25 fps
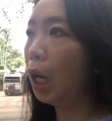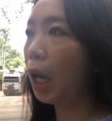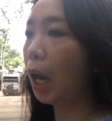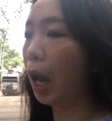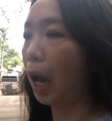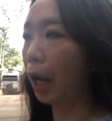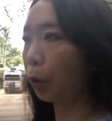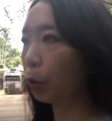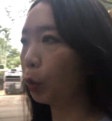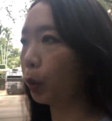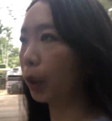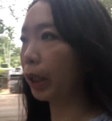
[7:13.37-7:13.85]

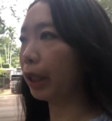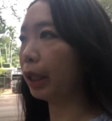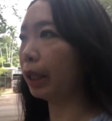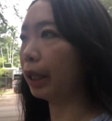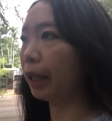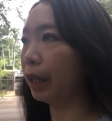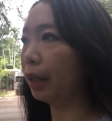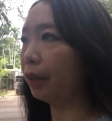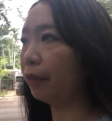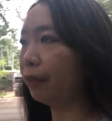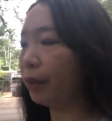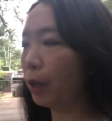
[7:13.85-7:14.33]
equity
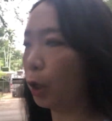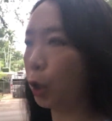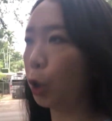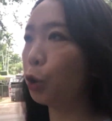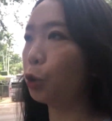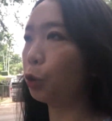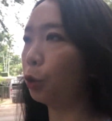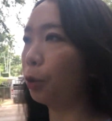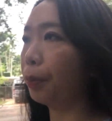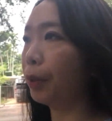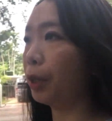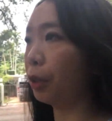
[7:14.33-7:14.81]
in a very
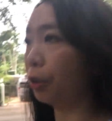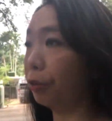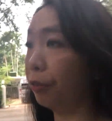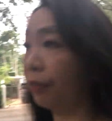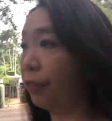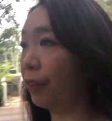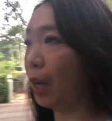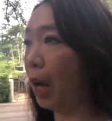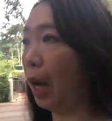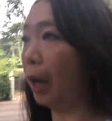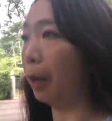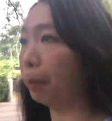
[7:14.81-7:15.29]
short period
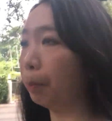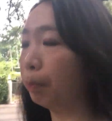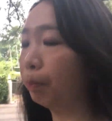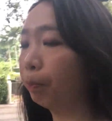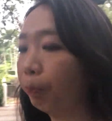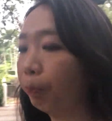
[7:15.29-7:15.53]
of time.